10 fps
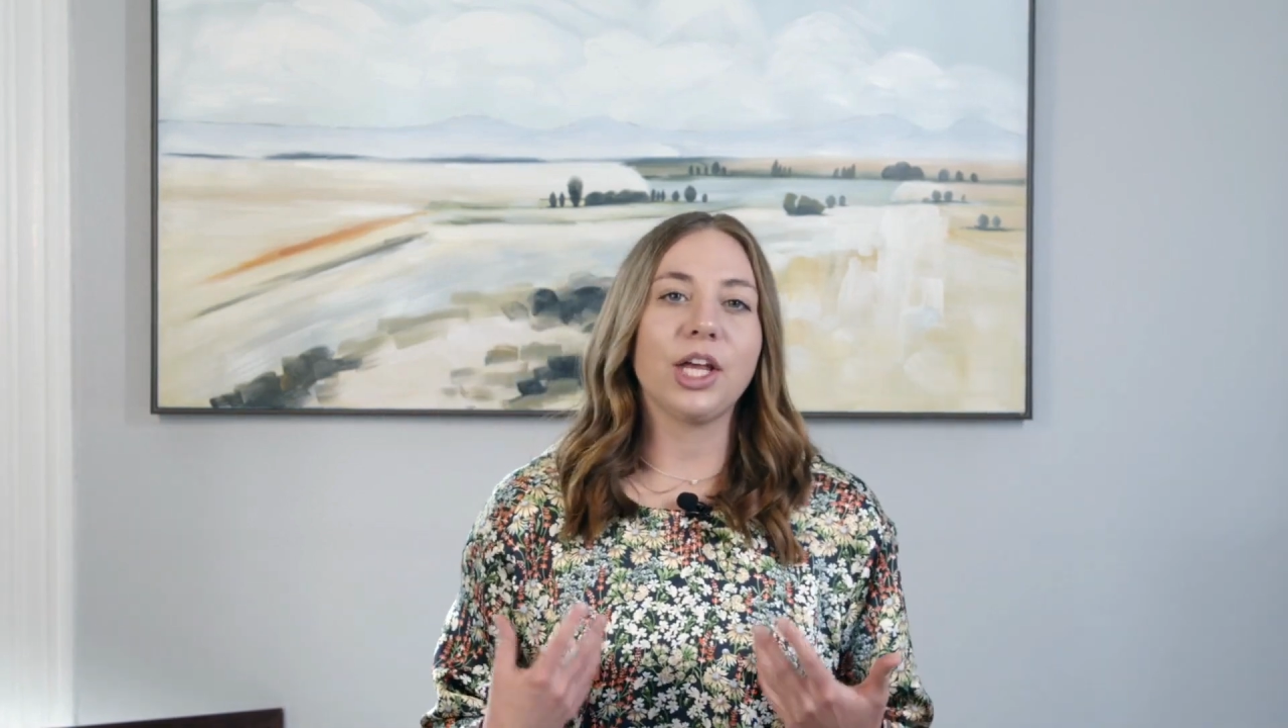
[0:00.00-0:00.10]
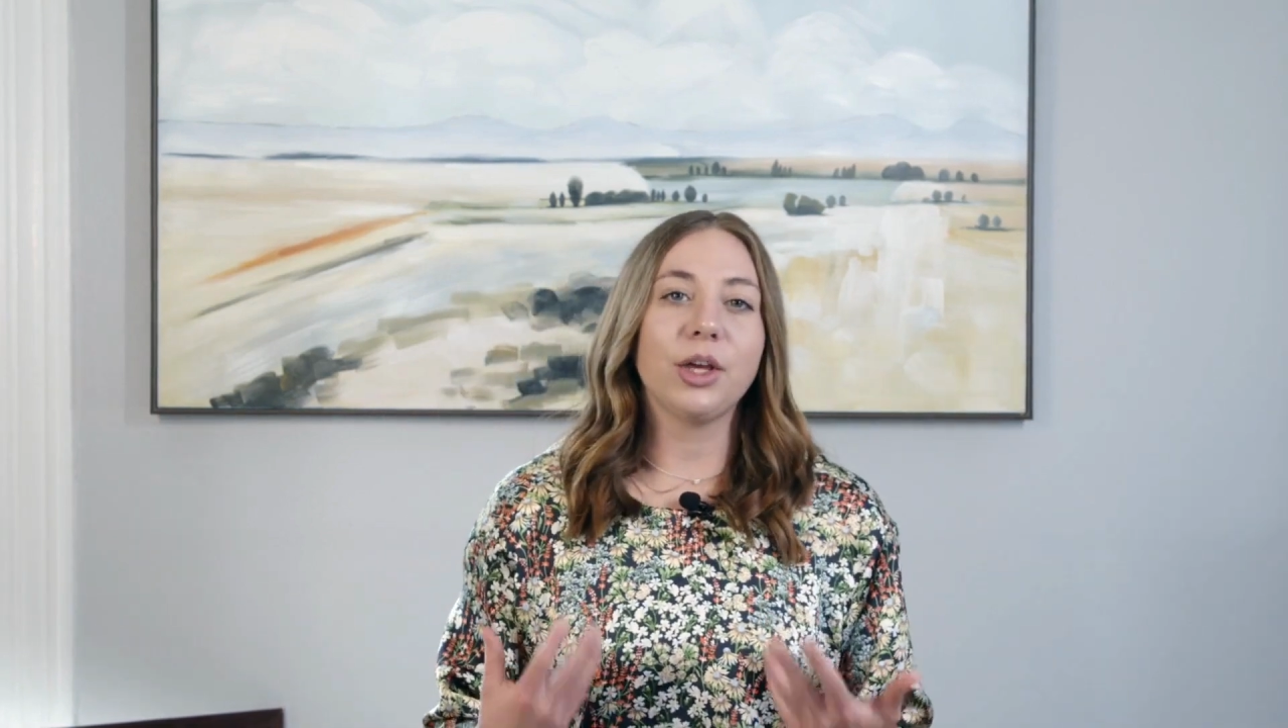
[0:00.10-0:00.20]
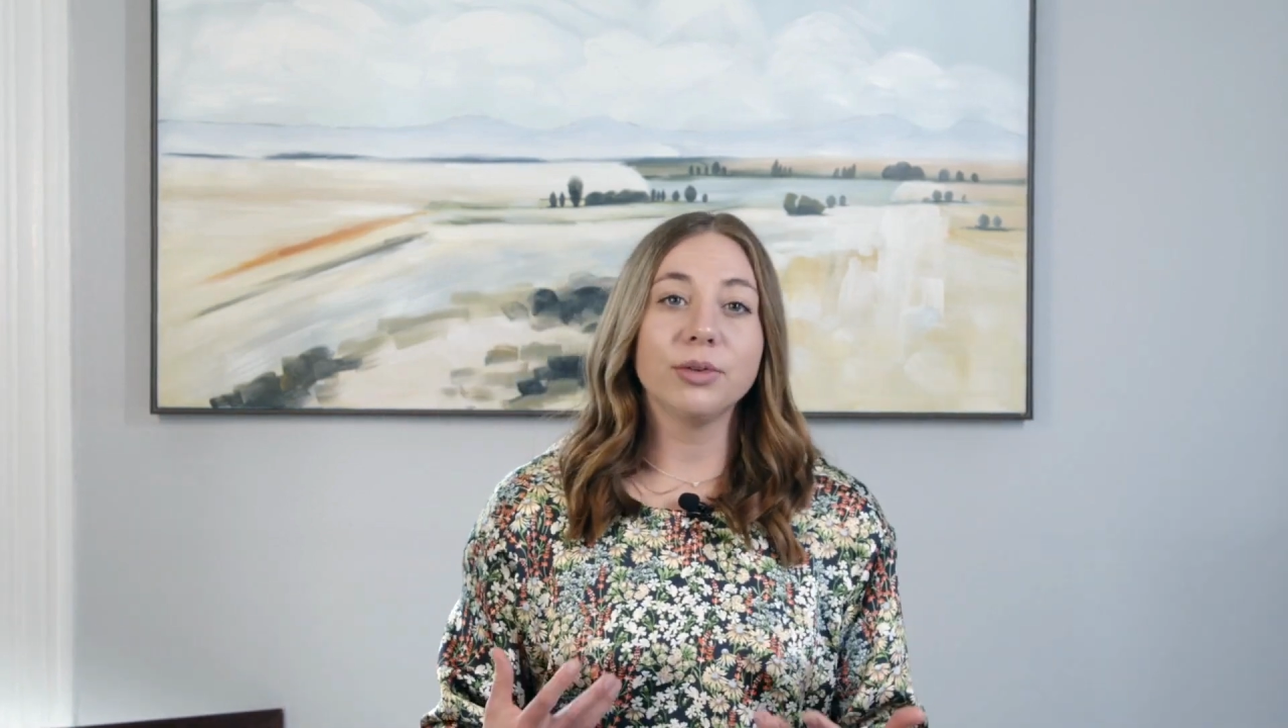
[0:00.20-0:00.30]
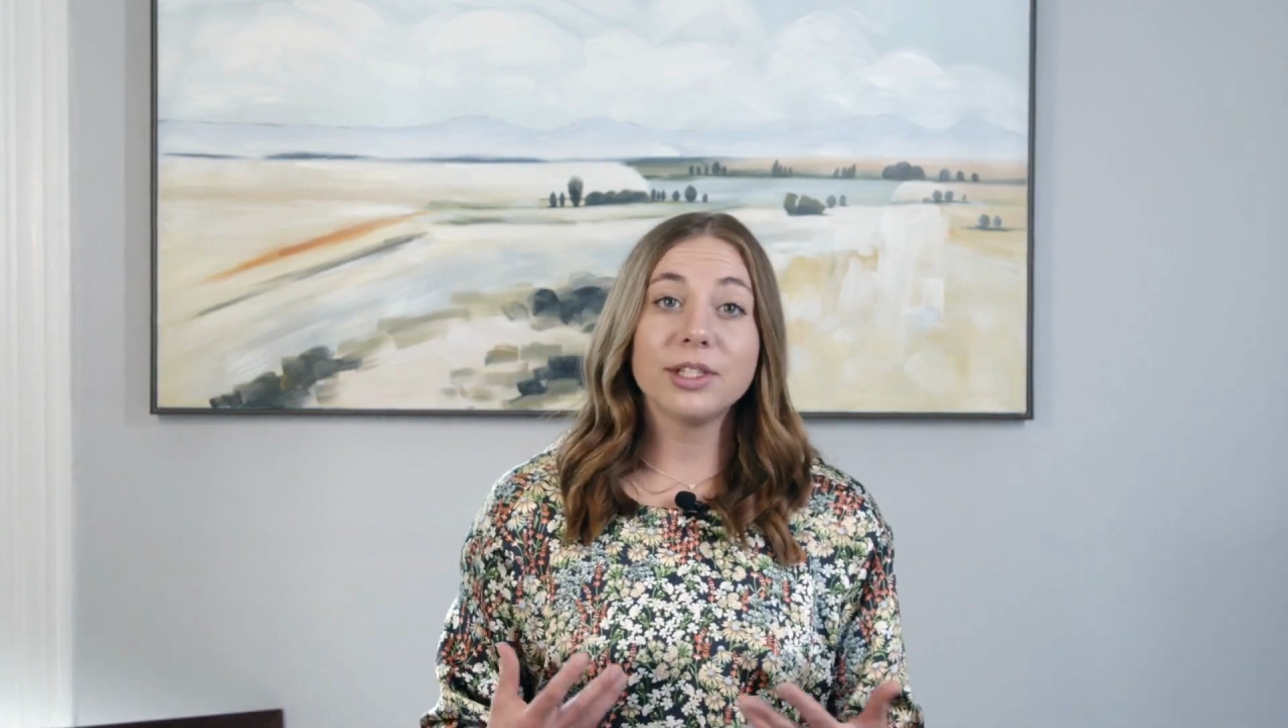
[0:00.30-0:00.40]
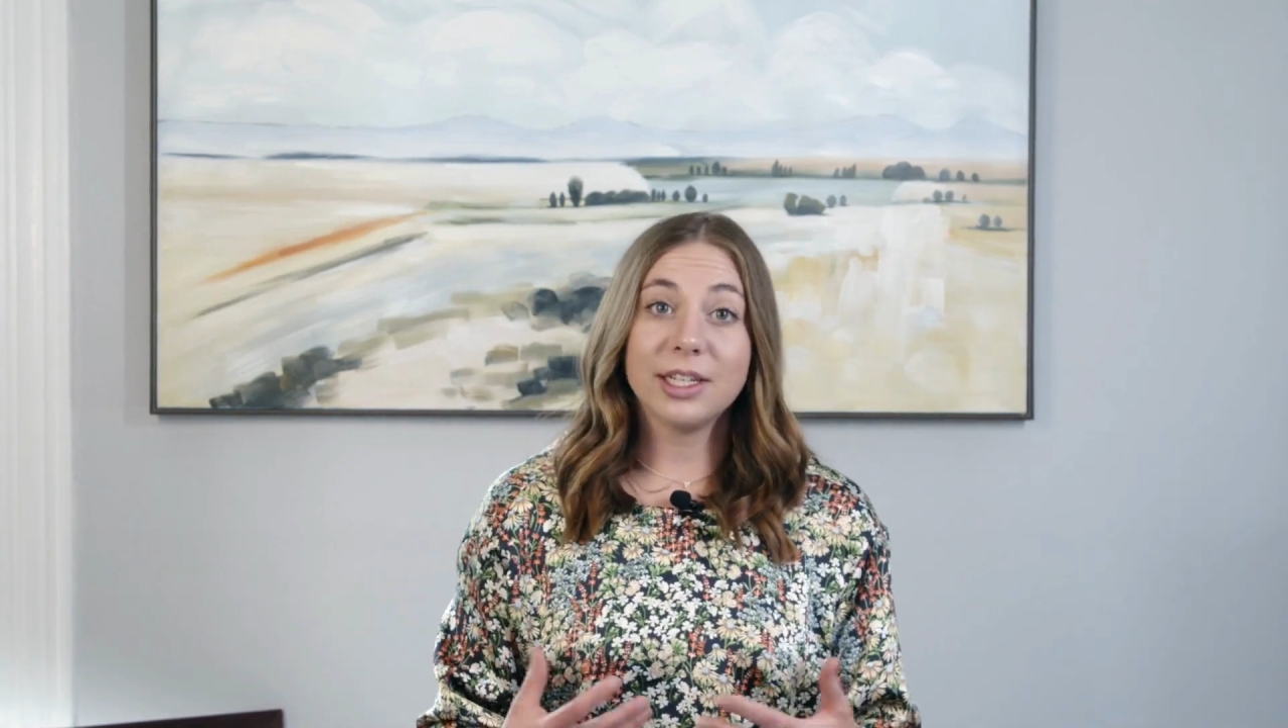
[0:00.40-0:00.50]

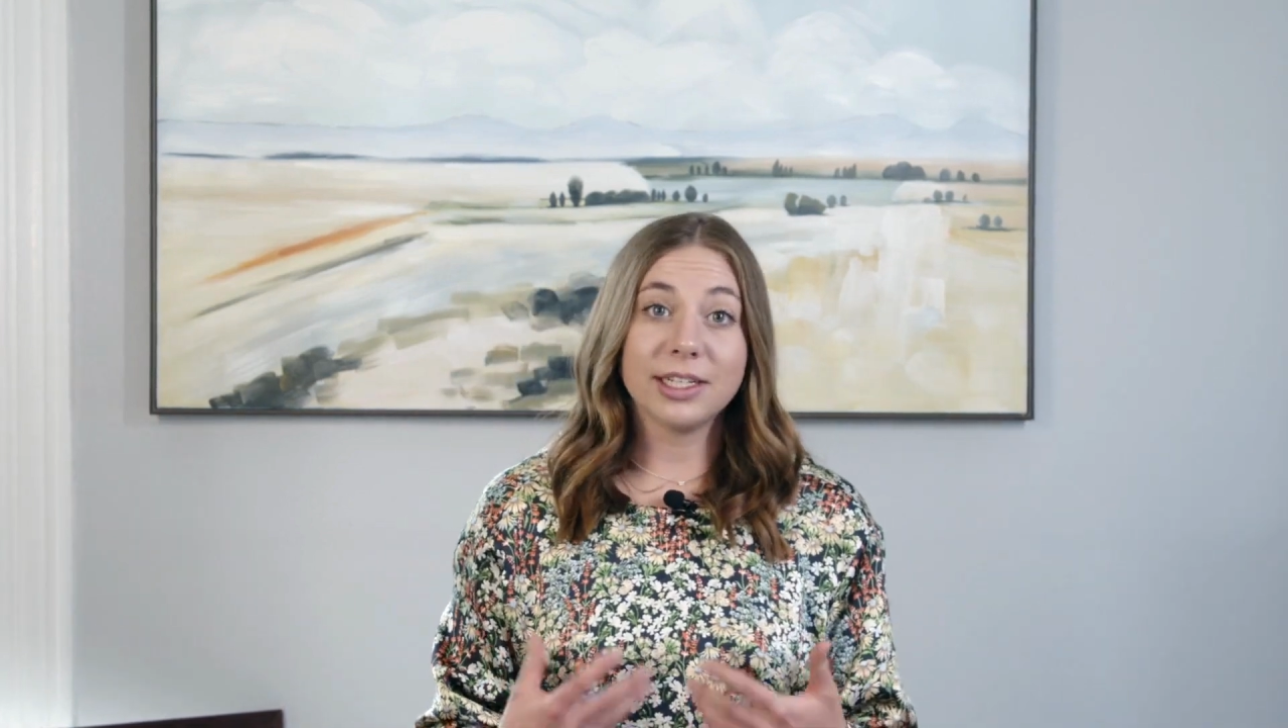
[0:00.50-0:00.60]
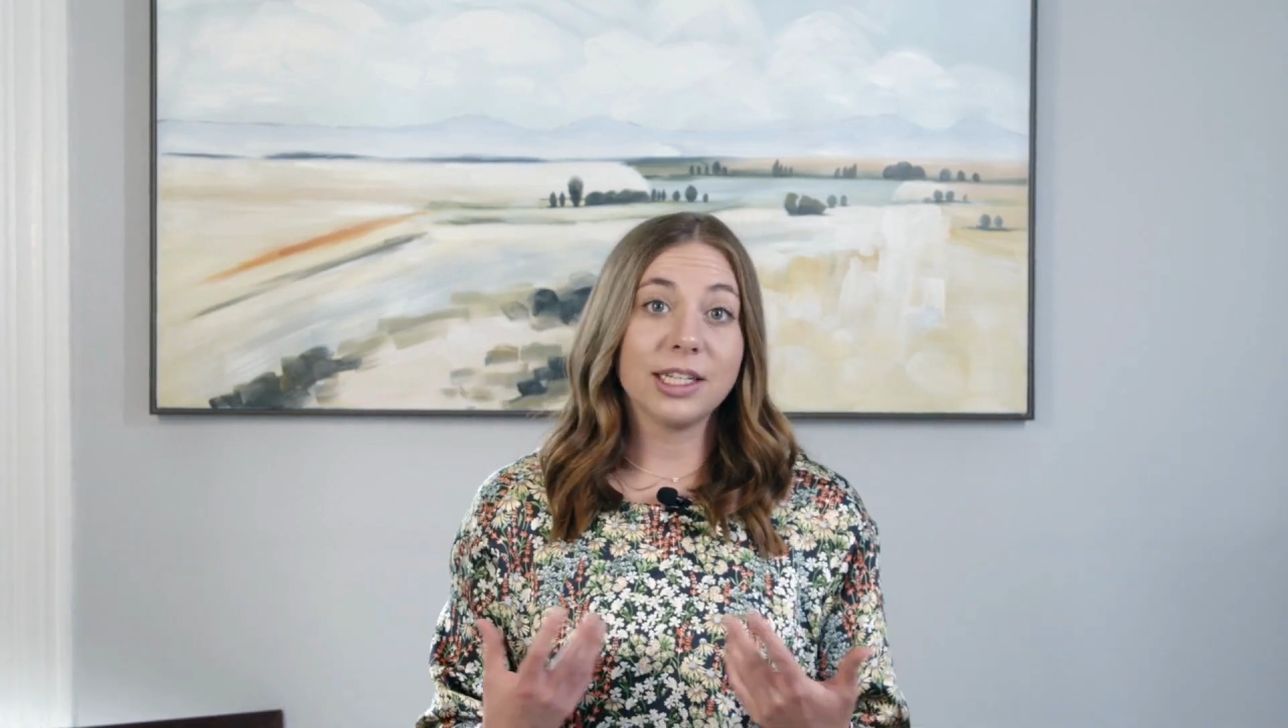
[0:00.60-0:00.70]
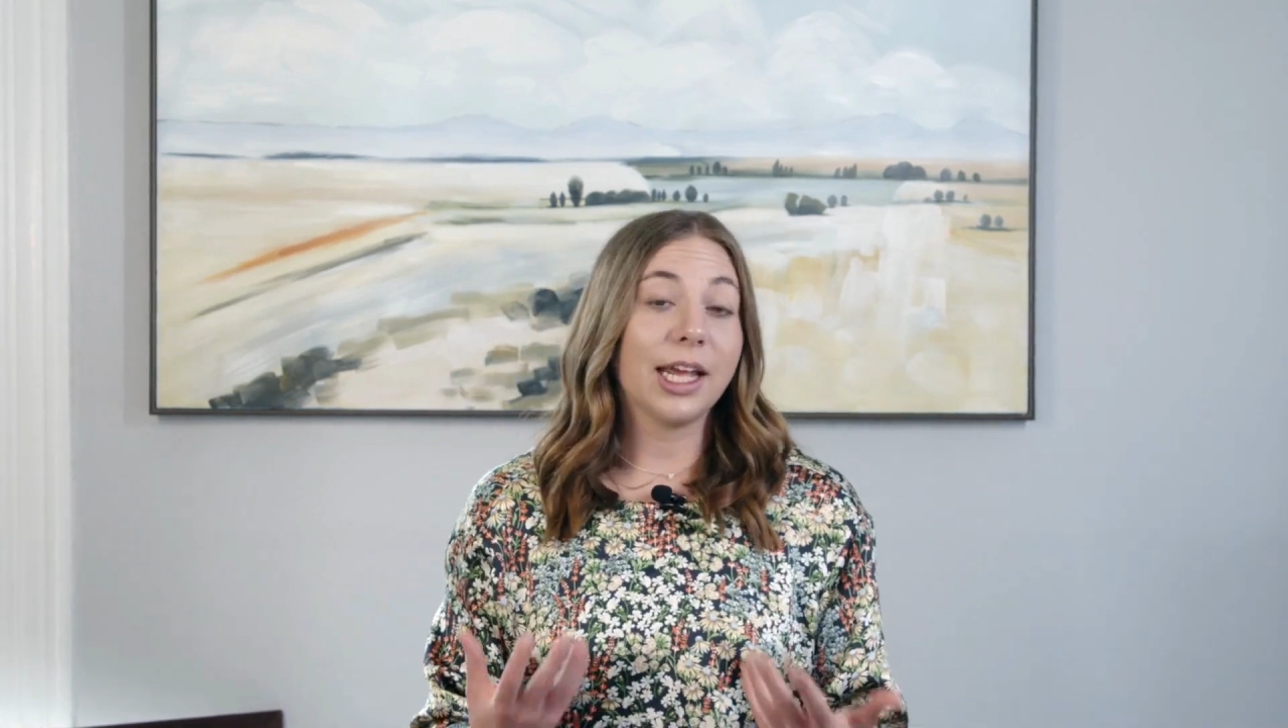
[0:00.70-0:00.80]
use this